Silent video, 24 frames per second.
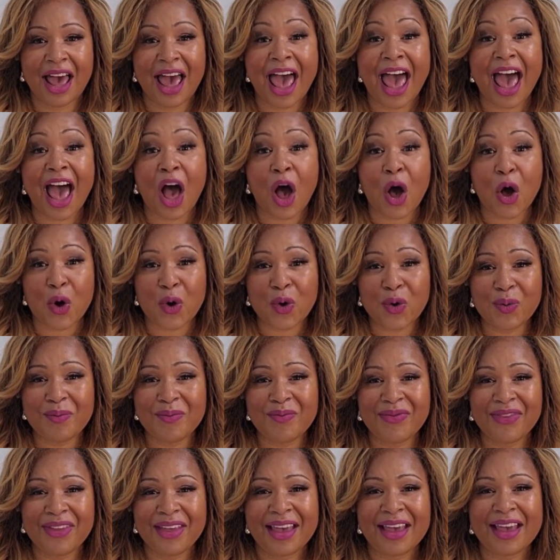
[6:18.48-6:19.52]
At home,
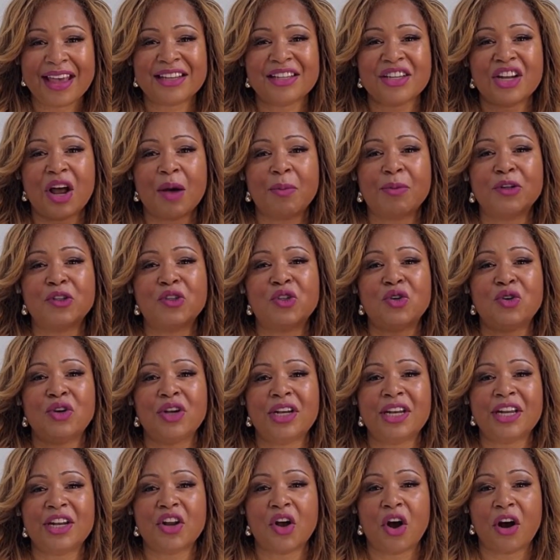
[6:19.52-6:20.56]
it's an
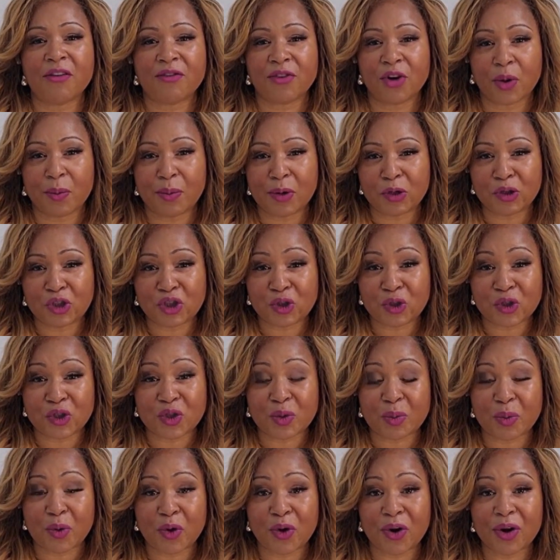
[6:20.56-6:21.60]
opportunity to offer emotional
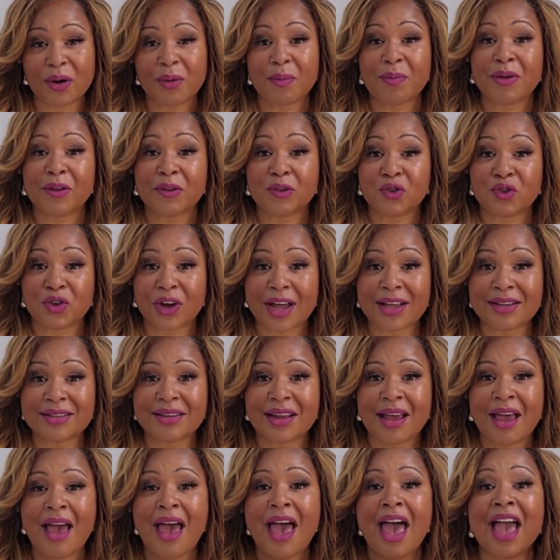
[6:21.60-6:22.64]
support, build trust,
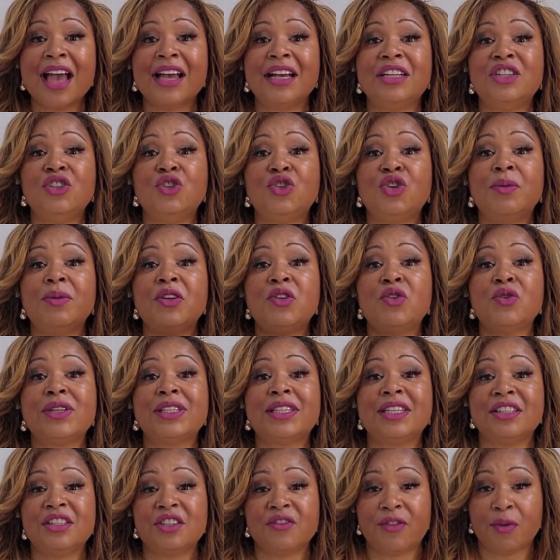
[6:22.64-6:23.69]
and contribute to a
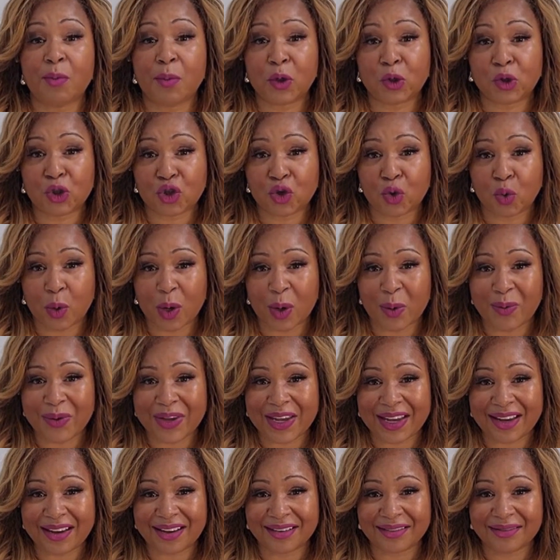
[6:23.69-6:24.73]
sense of emotional
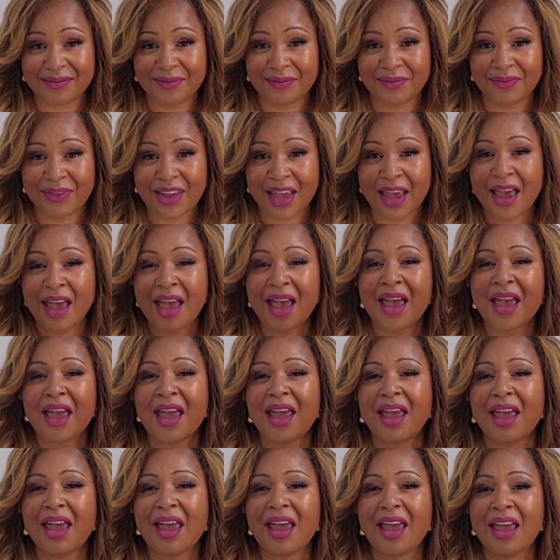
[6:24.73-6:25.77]
well-being.
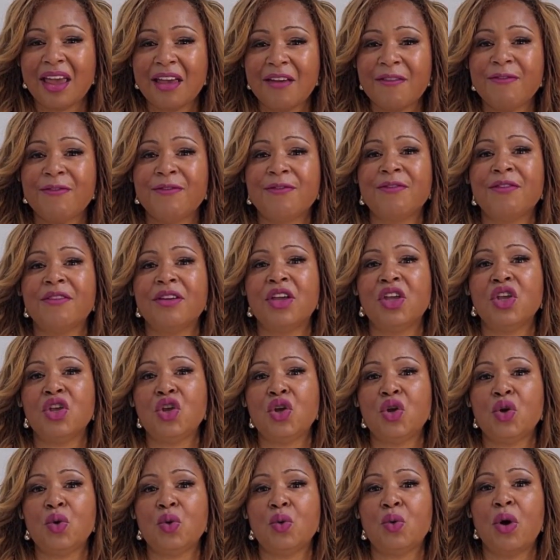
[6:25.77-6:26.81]
If
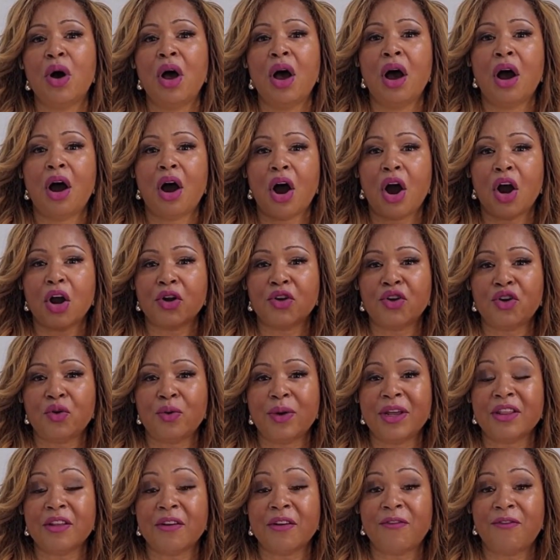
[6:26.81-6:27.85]
you are
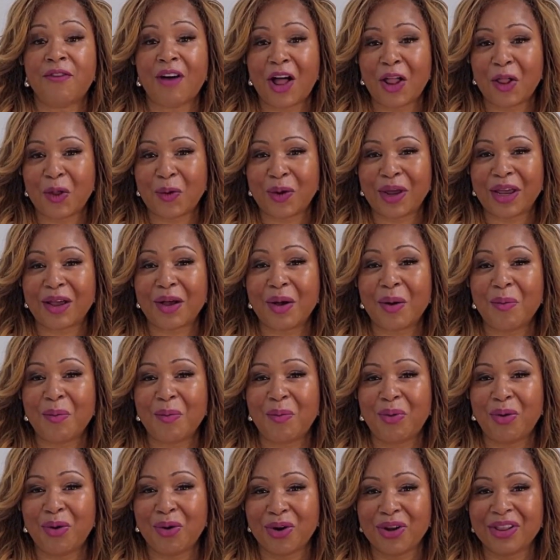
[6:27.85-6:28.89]
doing the following
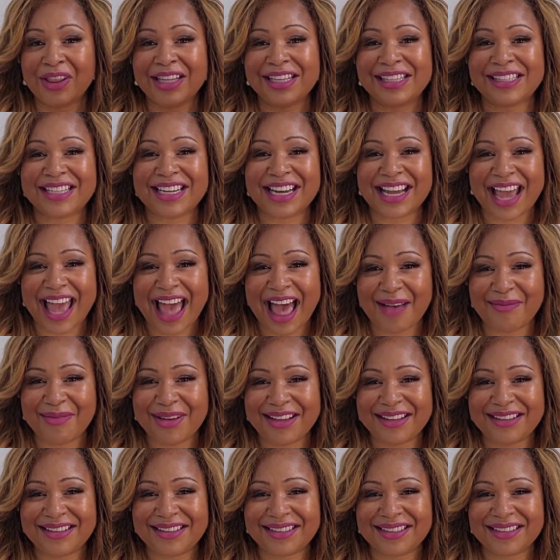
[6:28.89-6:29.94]
poor listening
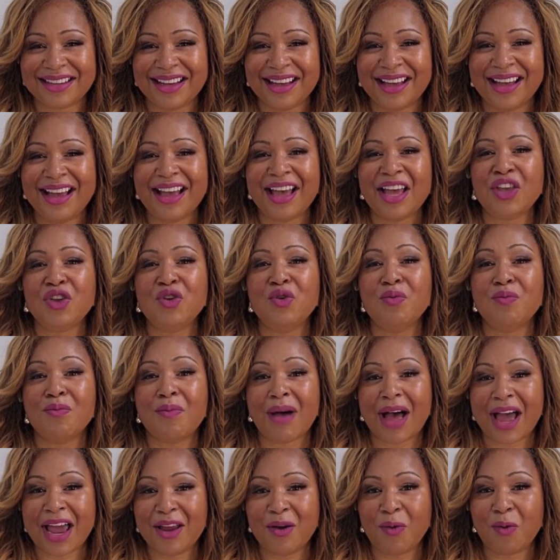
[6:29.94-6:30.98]
habits, you
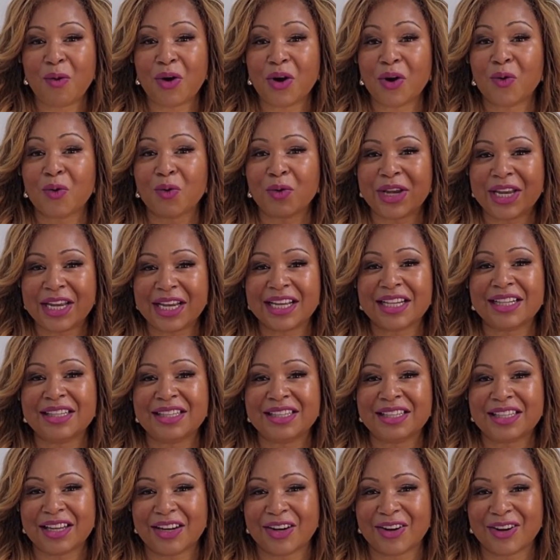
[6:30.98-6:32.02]
might want to
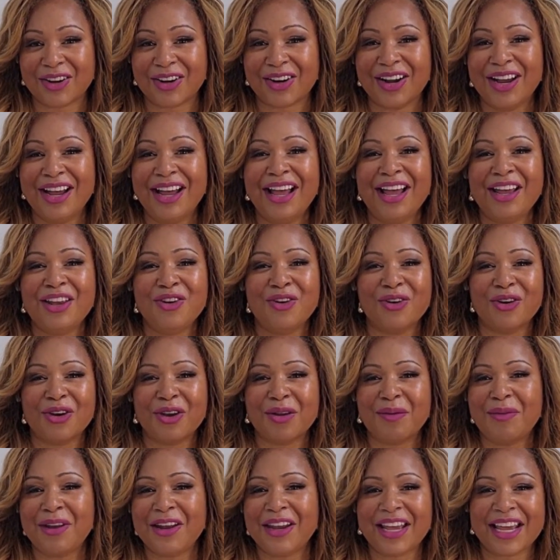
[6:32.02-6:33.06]
reconsider your
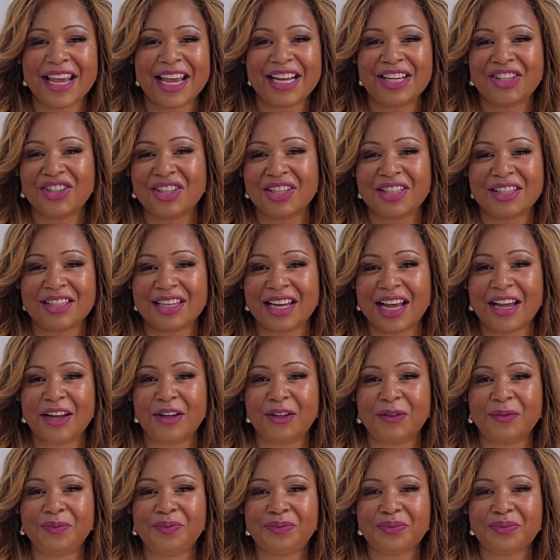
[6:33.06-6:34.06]
communication style.